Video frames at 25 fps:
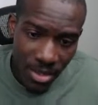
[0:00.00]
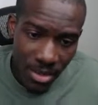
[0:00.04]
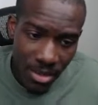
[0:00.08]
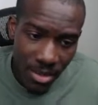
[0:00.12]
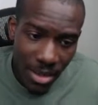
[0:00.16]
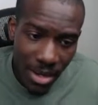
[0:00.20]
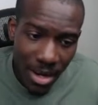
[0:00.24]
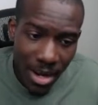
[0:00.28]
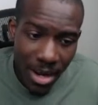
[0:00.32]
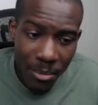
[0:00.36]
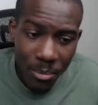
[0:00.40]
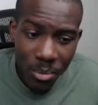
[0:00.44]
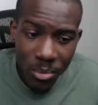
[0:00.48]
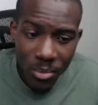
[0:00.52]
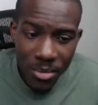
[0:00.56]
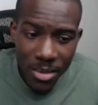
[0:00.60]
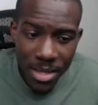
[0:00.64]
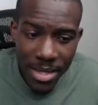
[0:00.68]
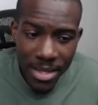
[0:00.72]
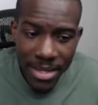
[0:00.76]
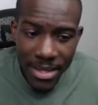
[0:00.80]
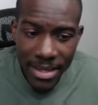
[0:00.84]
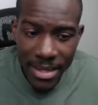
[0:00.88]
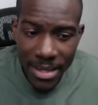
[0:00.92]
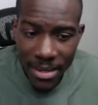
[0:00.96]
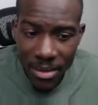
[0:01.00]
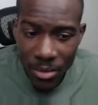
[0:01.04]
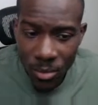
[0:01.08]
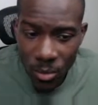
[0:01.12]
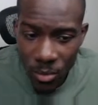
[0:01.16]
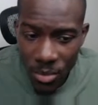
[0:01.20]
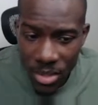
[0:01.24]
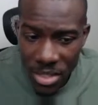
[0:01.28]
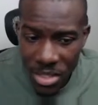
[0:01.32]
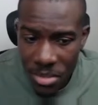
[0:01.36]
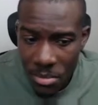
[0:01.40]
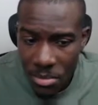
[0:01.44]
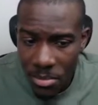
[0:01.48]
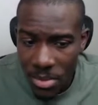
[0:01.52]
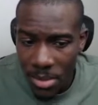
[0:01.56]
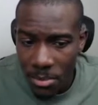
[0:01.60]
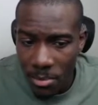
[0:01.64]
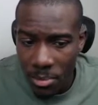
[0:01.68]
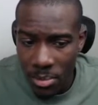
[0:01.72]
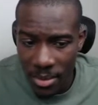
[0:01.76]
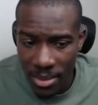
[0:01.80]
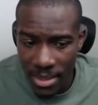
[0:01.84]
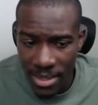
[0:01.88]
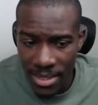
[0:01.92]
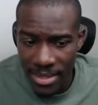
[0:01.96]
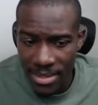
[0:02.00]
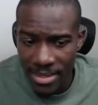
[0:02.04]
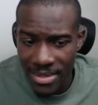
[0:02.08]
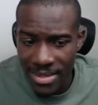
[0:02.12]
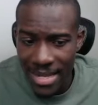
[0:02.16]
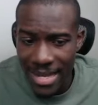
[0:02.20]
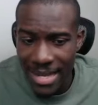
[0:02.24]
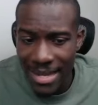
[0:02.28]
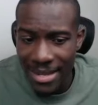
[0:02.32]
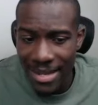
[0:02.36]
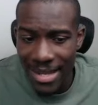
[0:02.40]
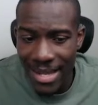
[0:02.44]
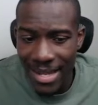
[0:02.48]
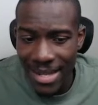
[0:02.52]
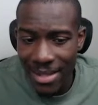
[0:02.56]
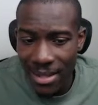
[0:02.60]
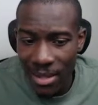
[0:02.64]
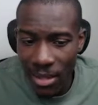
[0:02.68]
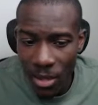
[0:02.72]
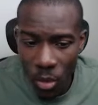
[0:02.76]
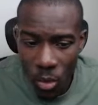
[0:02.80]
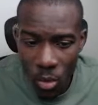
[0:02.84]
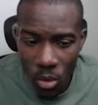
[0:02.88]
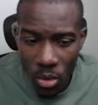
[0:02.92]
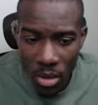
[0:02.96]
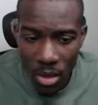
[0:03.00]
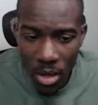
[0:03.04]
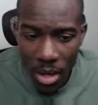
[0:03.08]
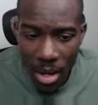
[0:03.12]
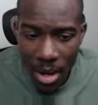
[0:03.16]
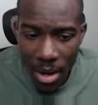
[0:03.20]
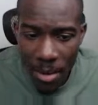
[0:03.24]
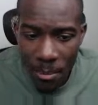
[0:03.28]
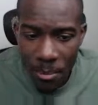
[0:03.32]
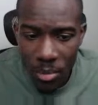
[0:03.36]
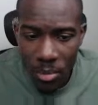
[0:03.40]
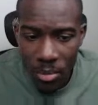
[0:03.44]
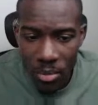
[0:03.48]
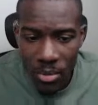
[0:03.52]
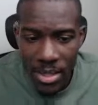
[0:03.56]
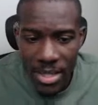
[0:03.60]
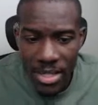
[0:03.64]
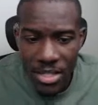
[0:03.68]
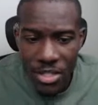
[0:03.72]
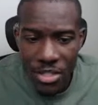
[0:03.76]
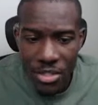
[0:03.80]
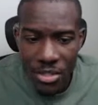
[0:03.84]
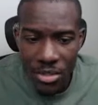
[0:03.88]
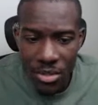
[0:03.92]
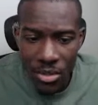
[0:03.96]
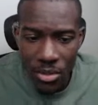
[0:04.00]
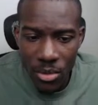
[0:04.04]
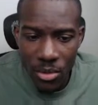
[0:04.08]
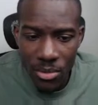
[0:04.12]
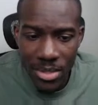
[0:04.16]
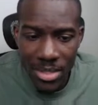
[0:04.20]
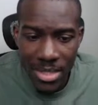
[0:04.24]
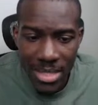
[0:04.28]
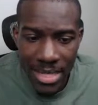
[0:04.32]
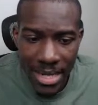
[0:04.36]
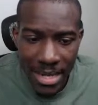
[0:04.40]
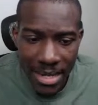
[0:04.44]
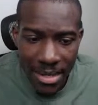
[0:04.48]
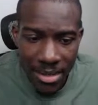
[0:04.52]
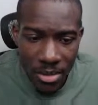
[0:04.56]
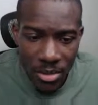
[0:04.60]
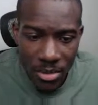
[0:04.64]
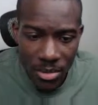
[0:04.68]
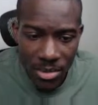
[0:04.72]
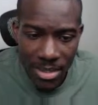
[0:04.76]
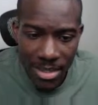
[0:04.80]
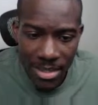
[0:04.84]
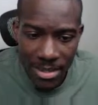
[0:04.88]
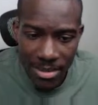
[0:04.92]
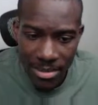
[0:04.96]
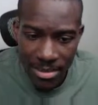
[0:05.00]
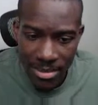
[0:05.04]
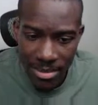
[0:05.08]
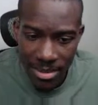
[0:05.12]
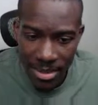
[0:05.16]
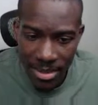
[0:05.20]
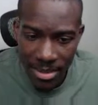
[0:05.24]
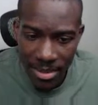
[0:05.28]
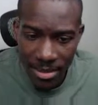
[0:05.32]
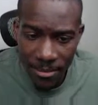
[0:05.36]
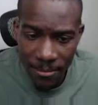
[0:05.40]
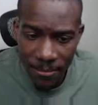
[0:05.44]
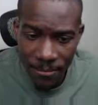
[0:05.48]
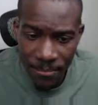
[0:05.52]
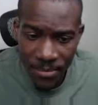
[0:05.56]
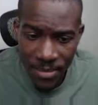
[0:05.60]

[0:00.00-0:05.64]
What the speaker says: operating enrichment plants at a lower operational tails assay